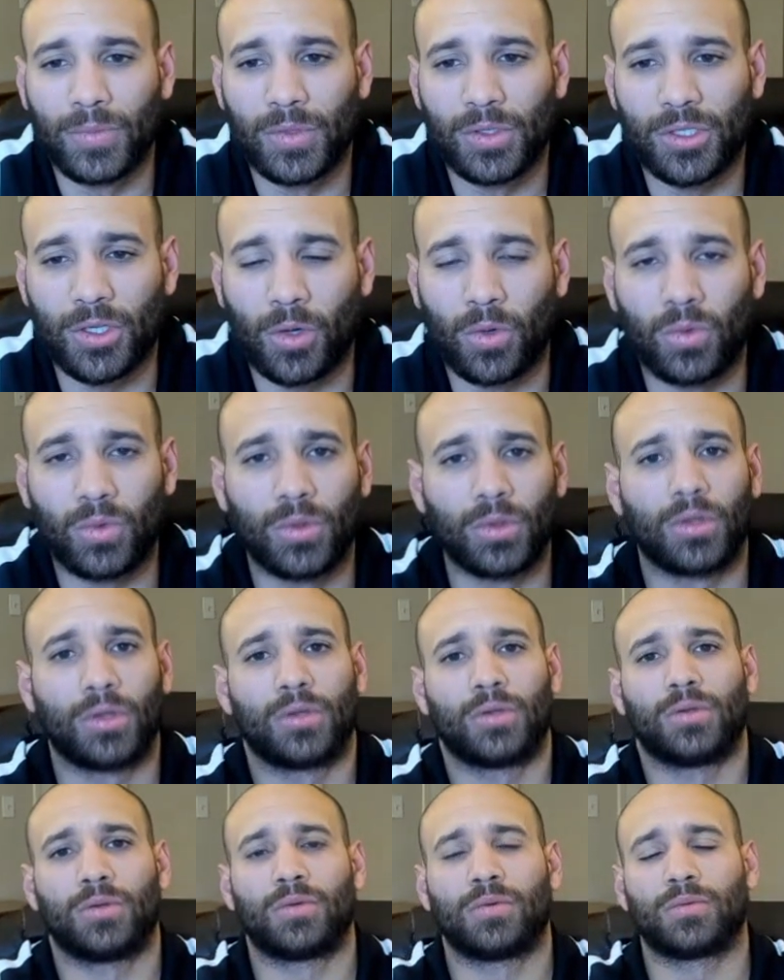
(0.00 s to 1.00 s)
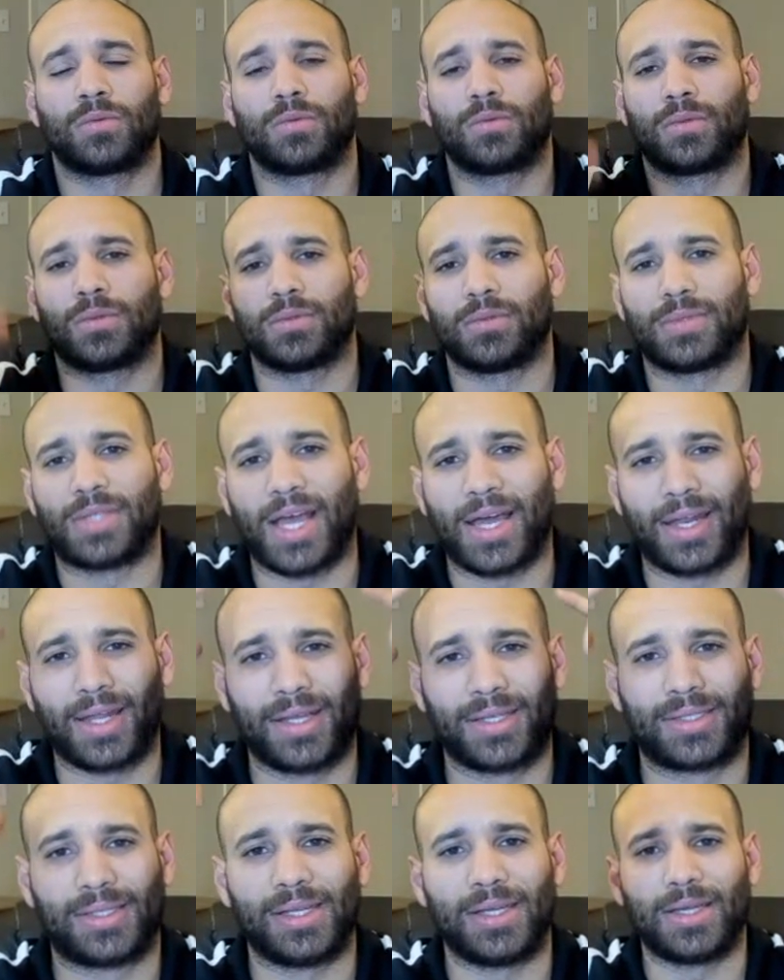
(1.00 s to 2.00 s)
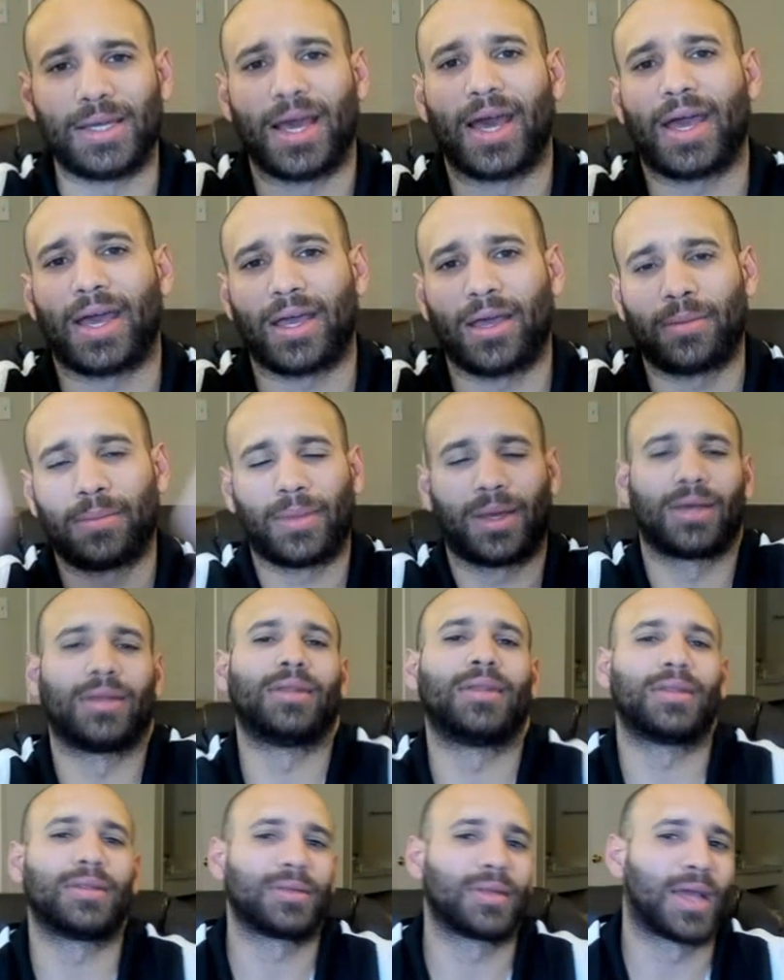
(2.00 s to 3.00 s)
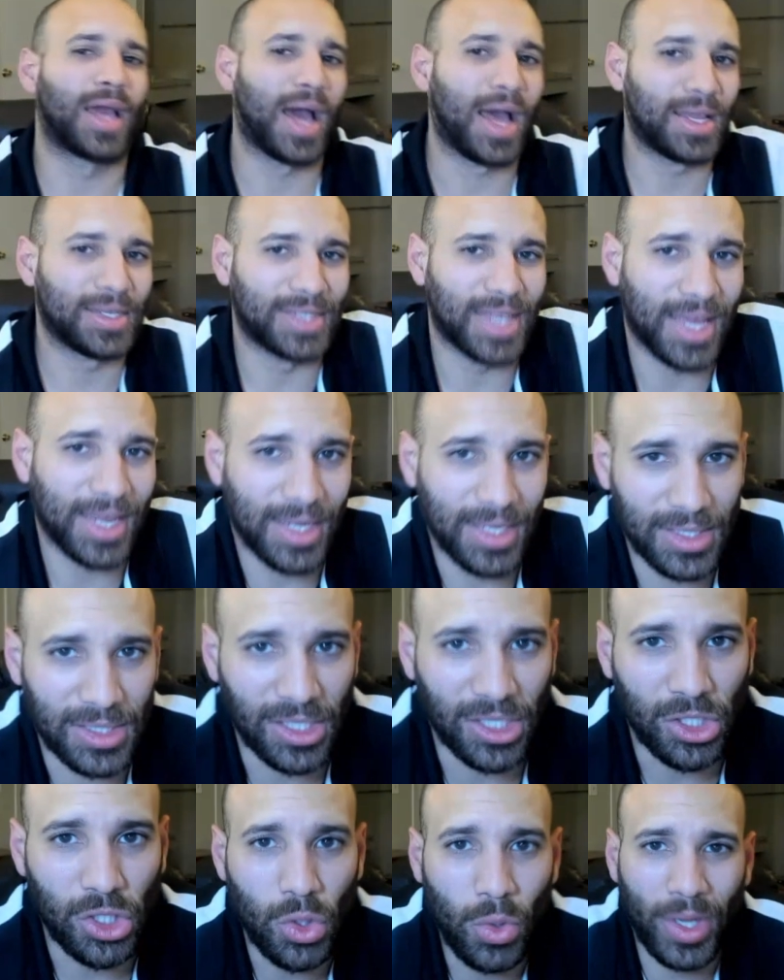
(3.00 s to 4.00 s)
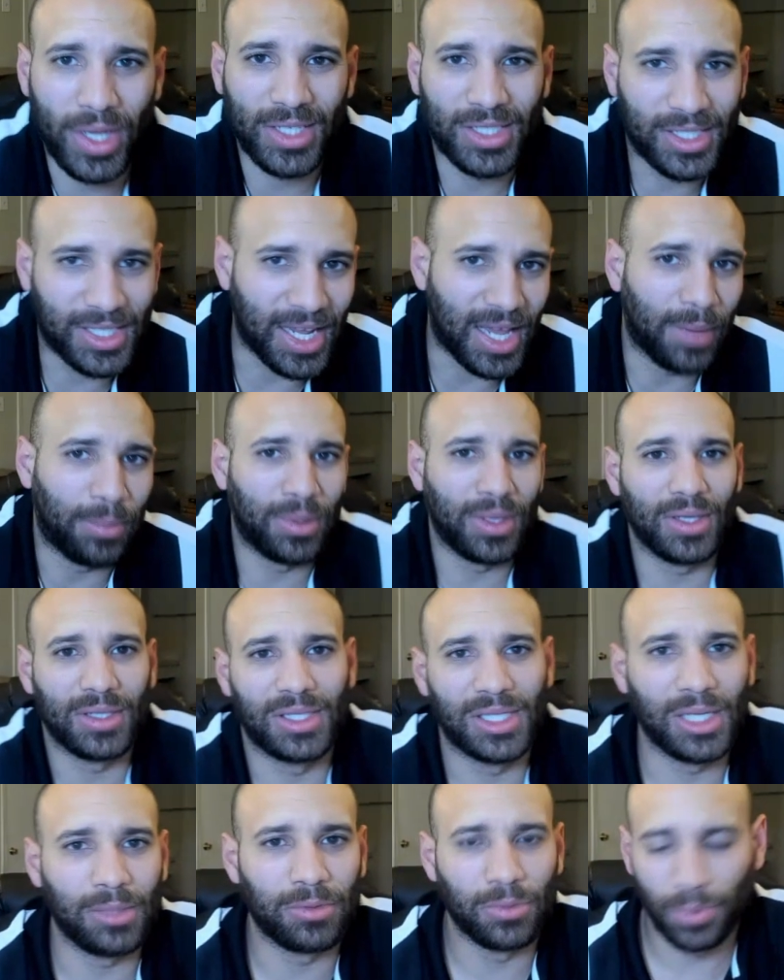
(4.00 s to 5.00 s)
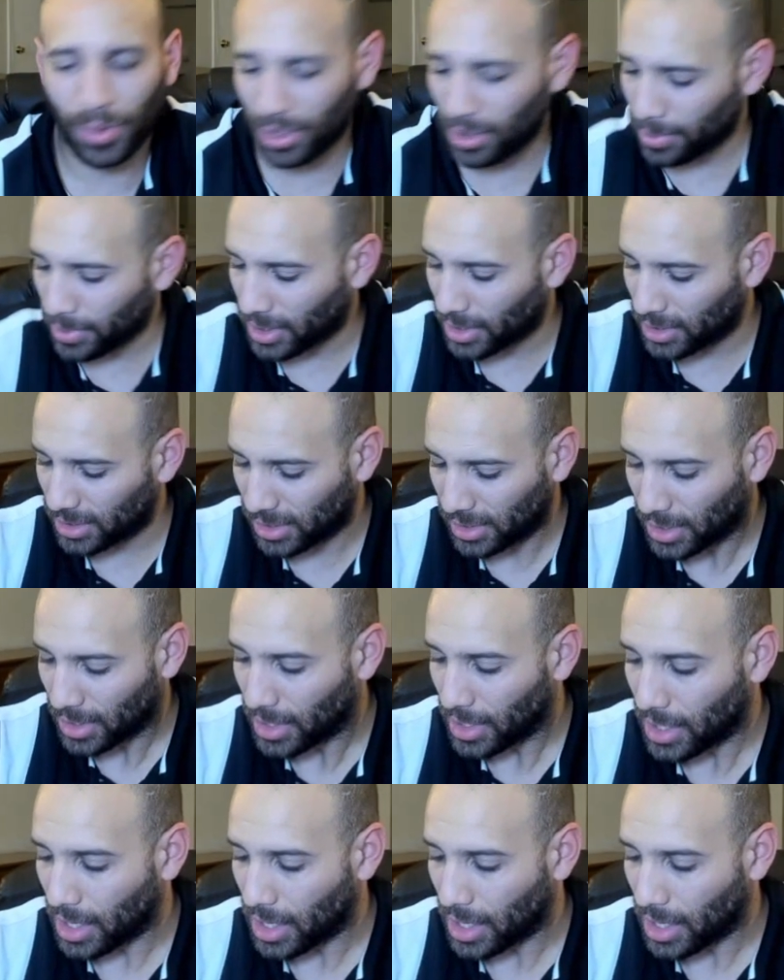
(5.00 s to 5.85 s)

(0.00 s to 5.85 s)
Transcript: So that is the game. And guys, that is the U.S. championships pretty much.